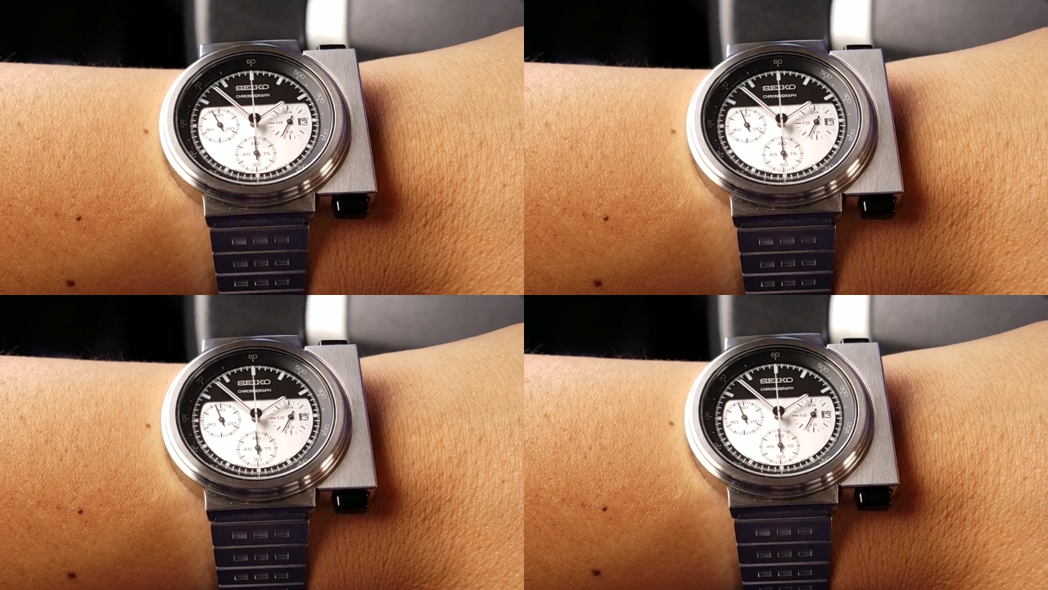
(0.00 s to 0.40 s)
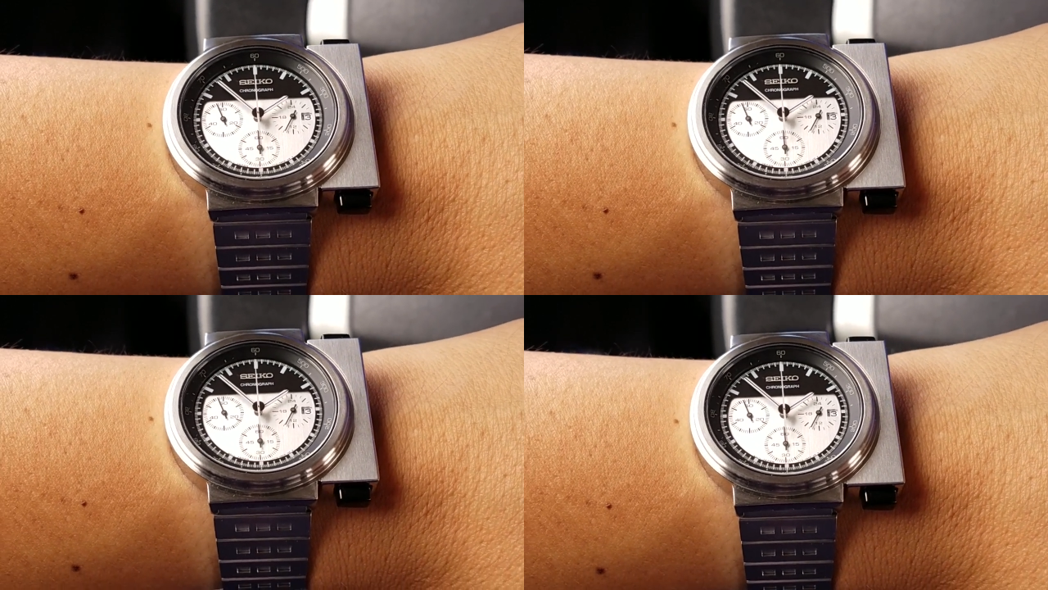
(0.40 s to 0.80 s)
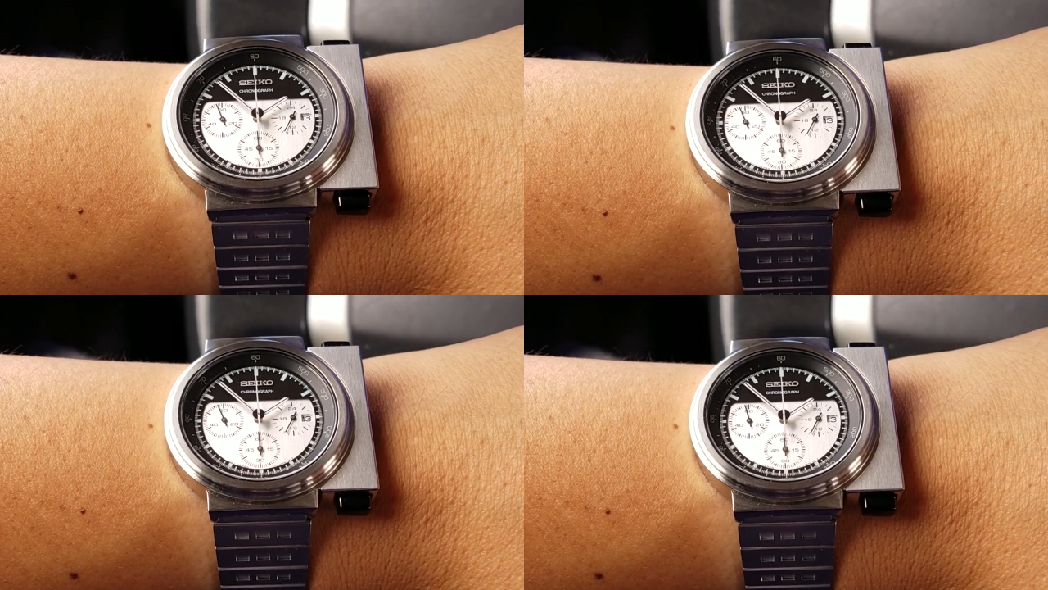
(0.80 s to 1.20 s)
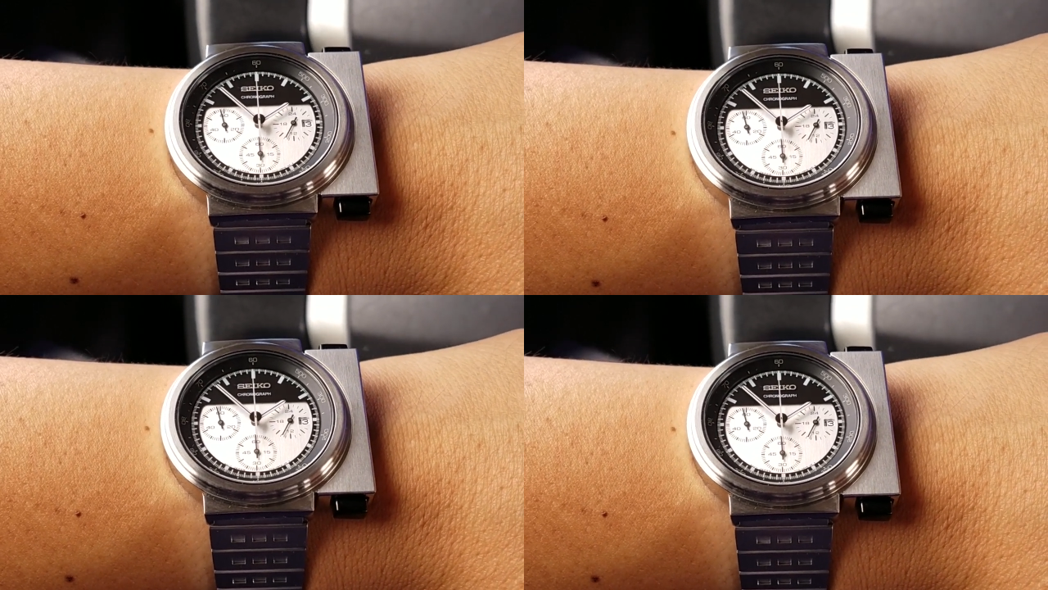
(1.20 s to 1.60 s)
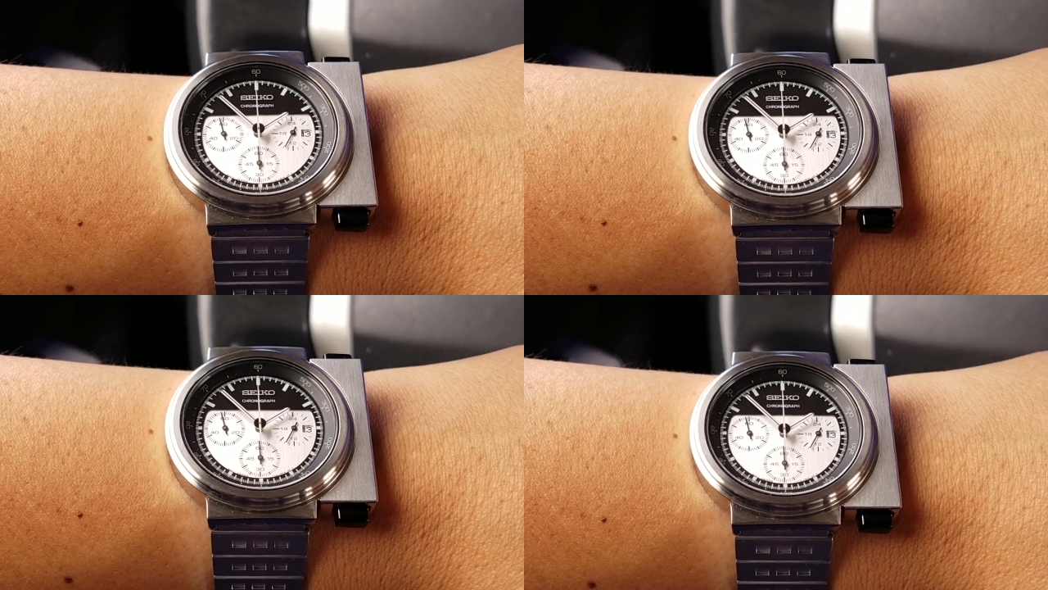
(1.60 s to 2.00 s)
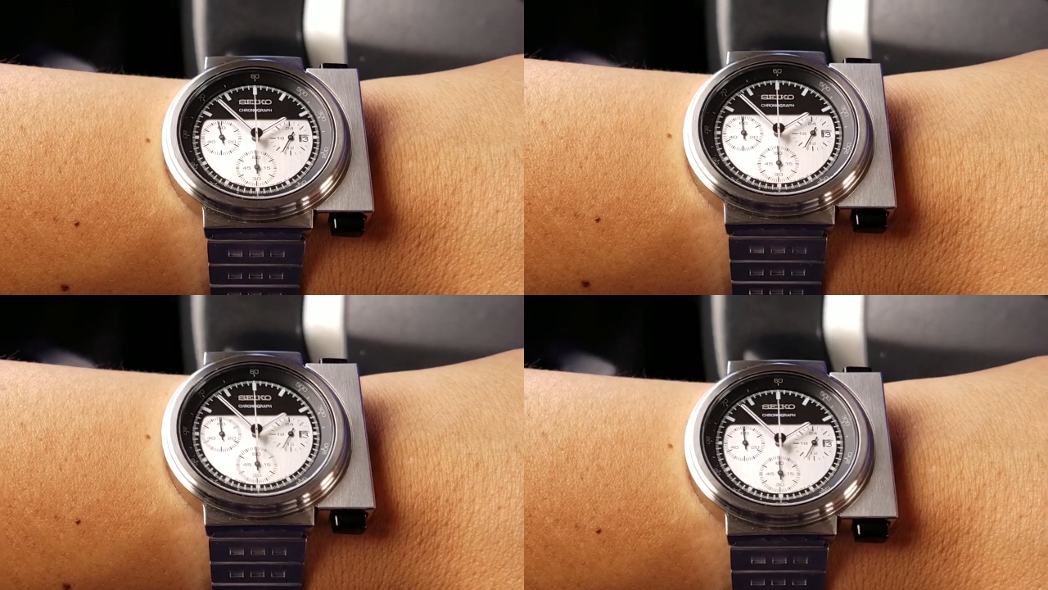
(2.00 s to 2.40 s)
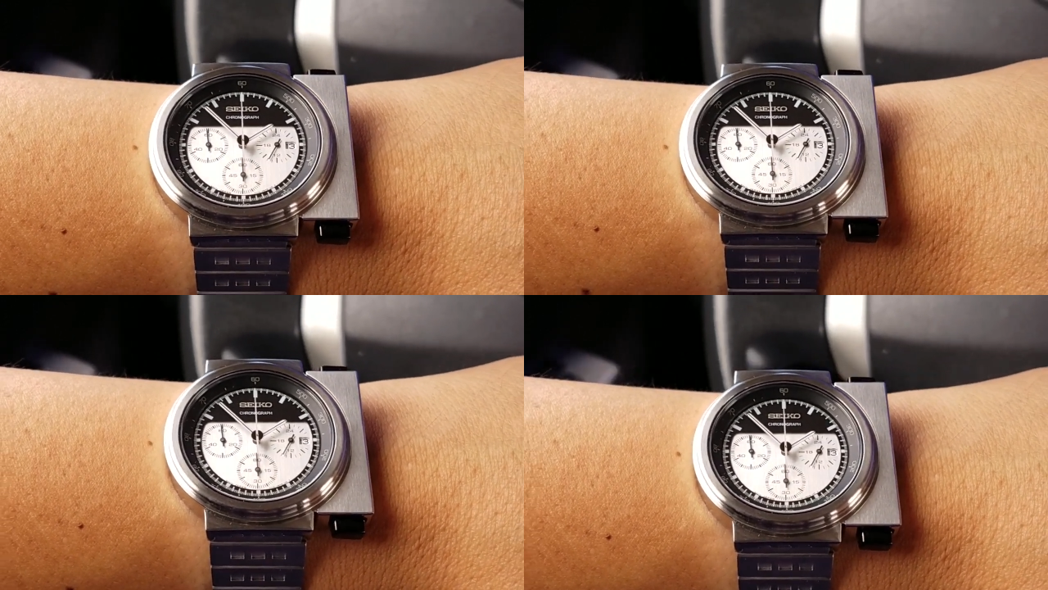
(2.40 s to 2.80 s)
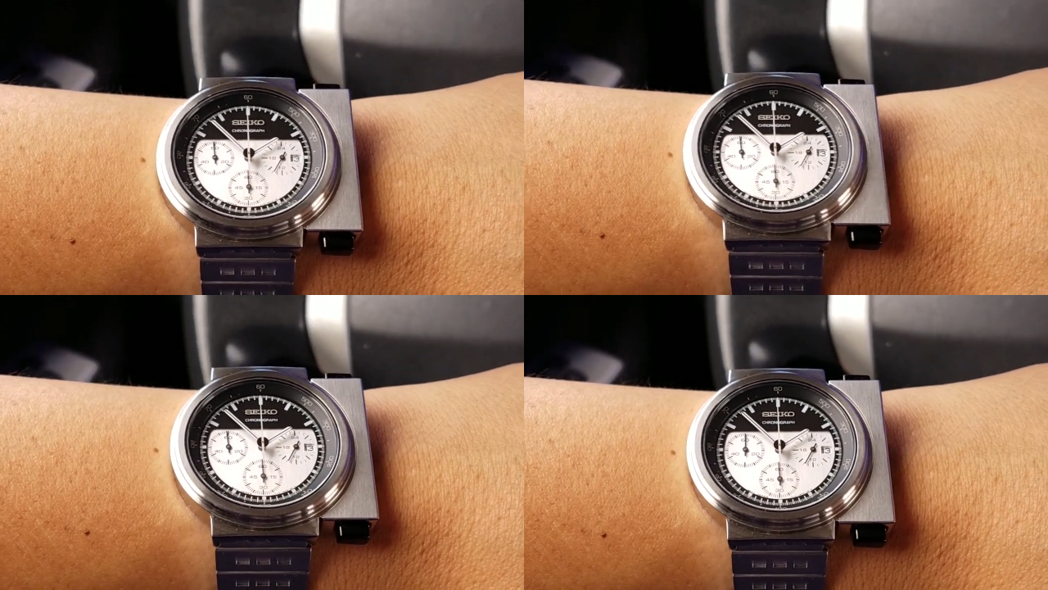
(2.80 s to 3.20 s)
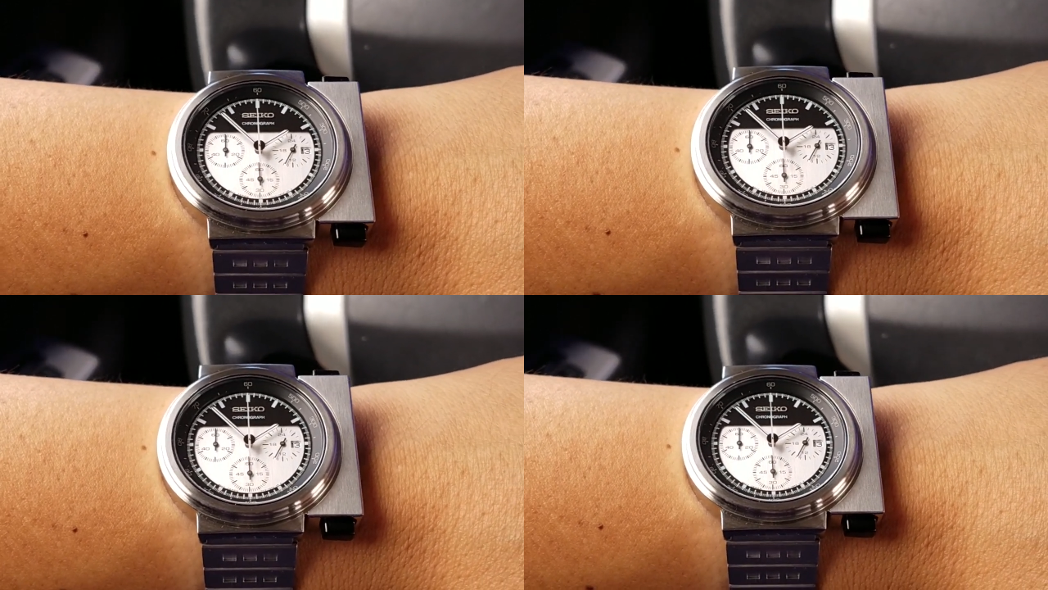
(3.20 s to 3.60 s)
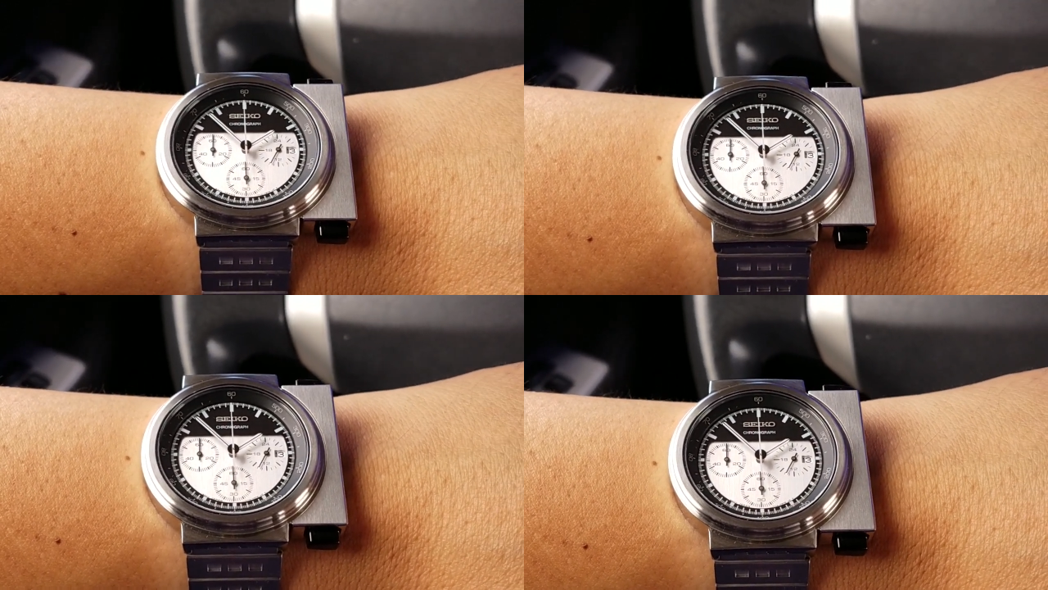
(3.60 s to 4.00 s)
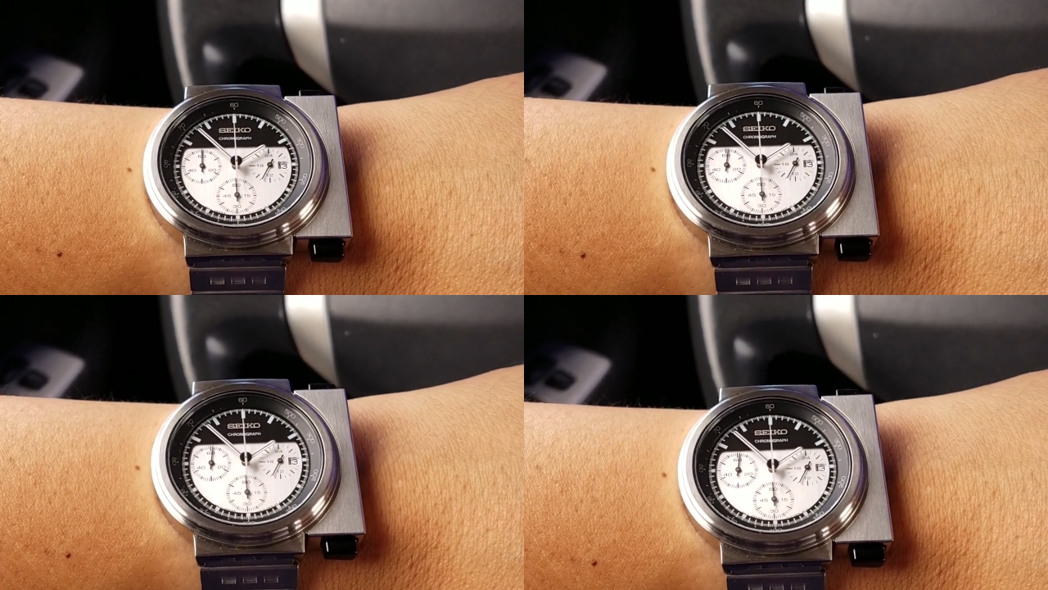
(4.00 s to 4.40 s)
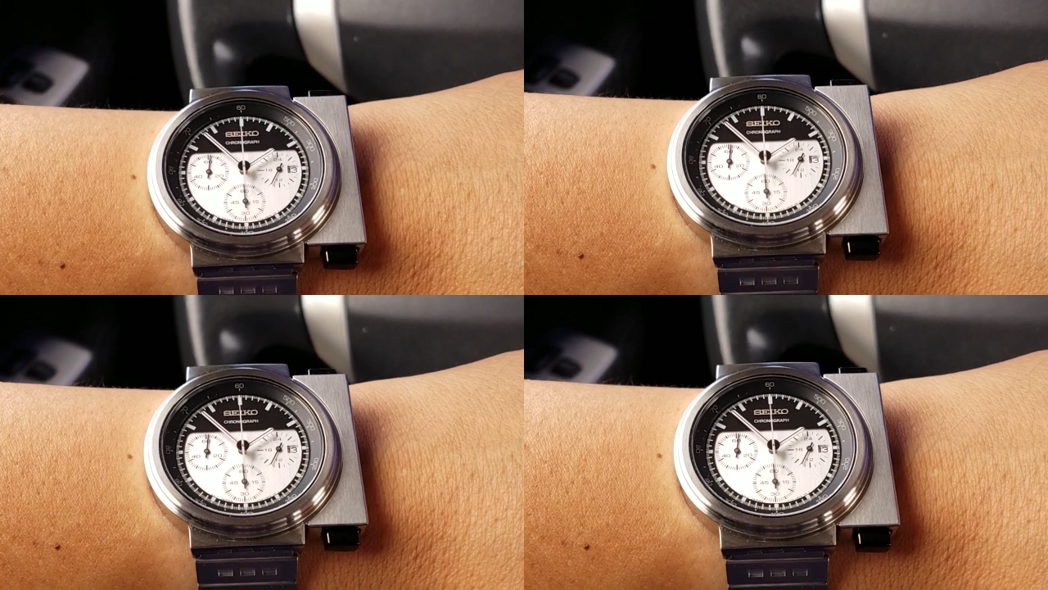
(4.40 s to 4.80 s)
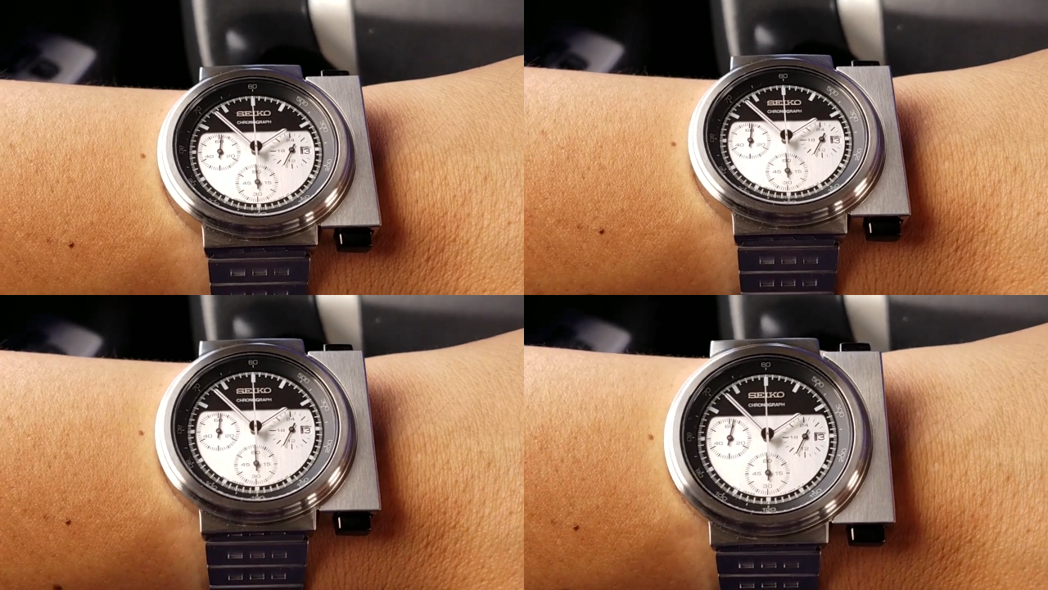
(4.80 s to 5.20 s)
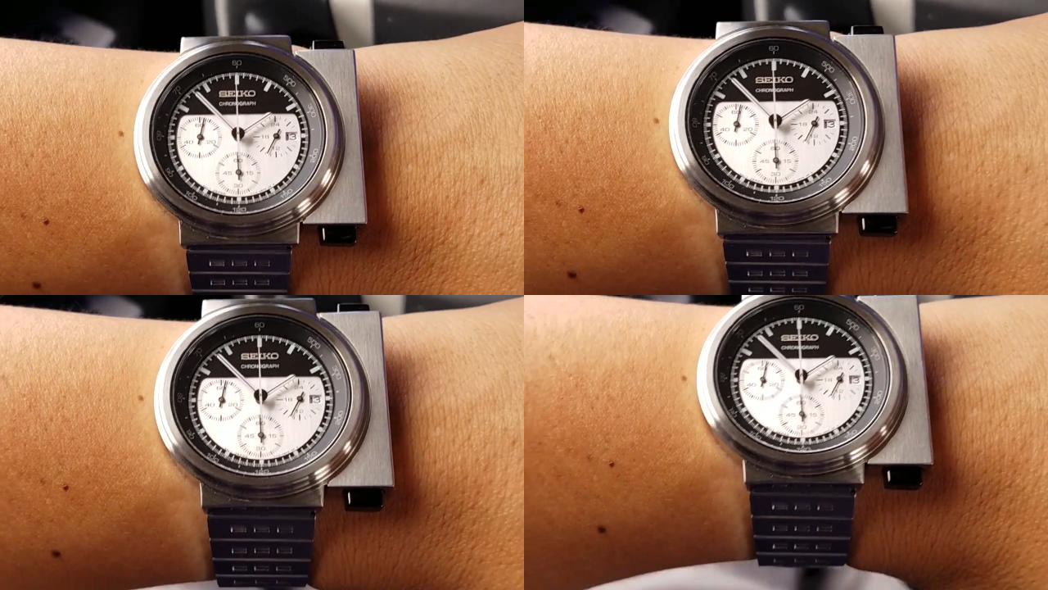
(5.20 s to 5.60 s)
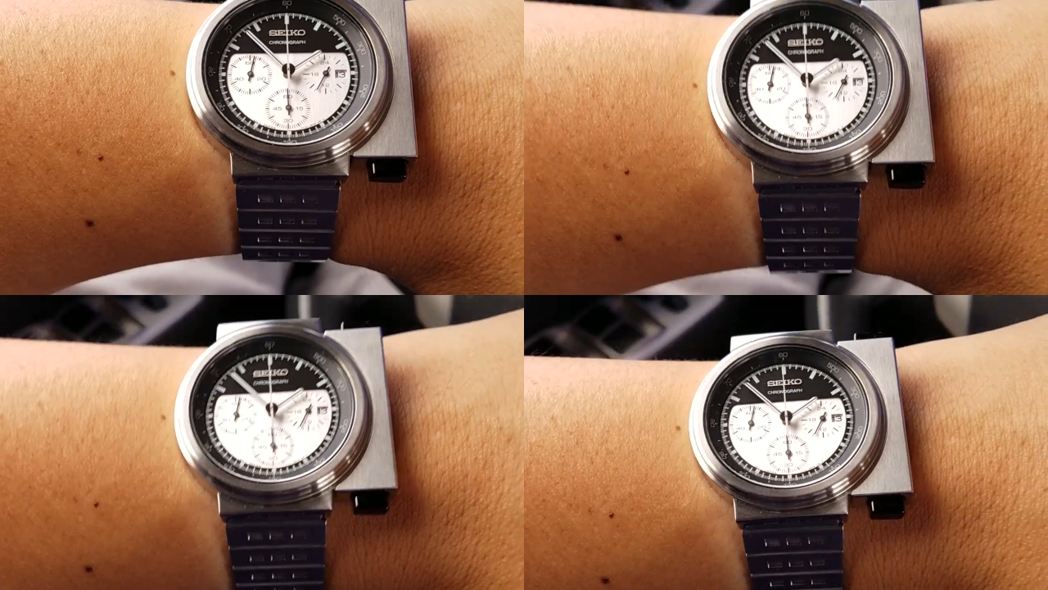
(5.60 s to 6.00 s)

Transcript: [unreadable: no face in view]